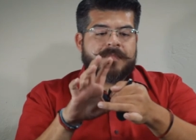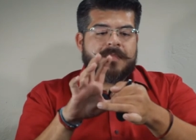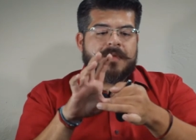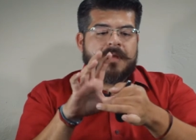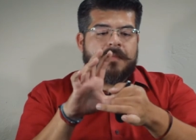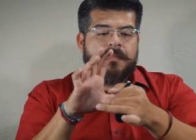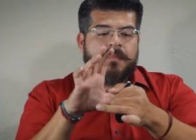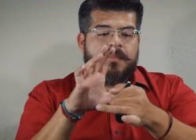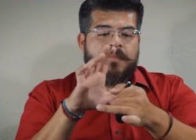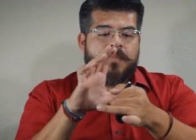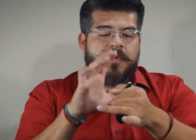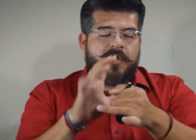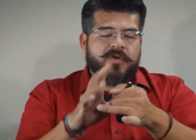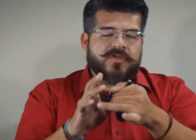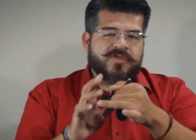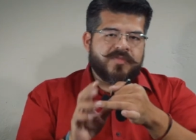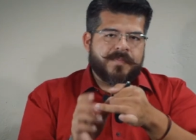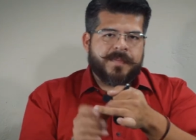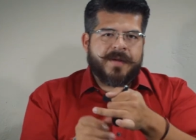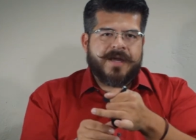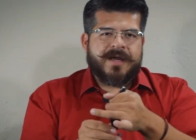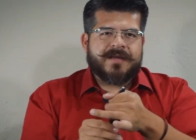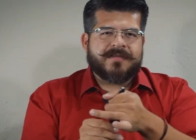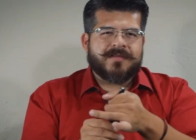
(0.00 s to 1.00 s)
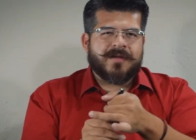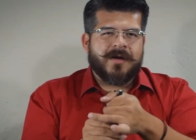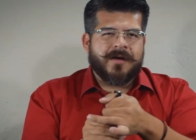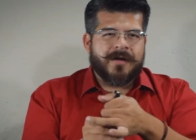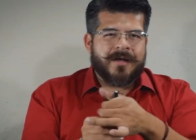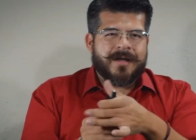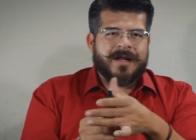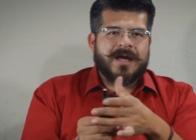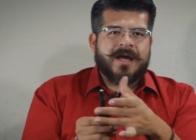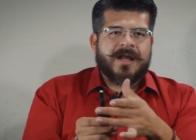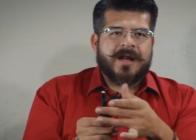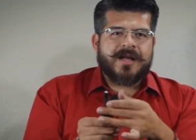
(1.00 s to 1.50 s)
Most pegs are
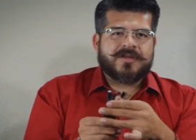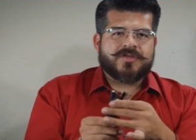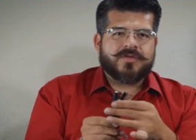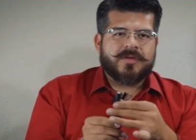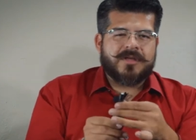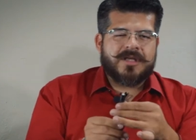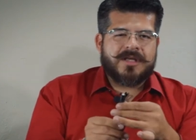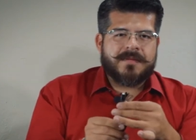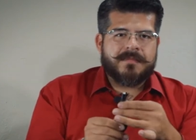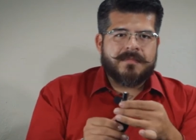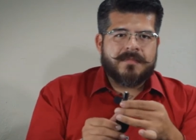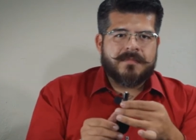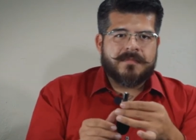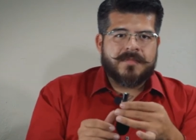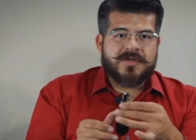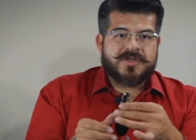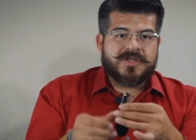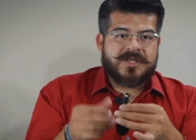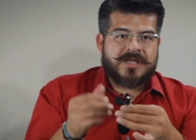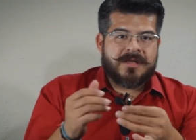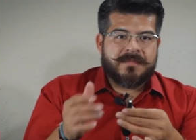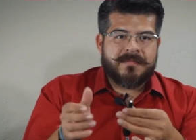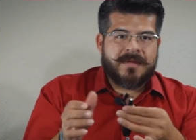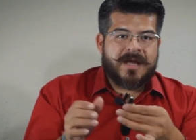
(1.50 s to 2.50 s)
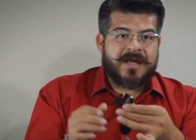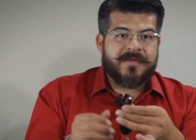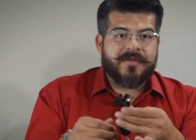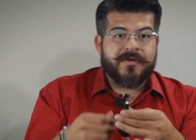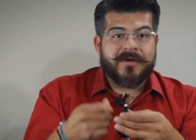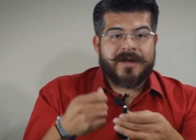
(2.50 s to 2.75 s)
not actually machine made, they're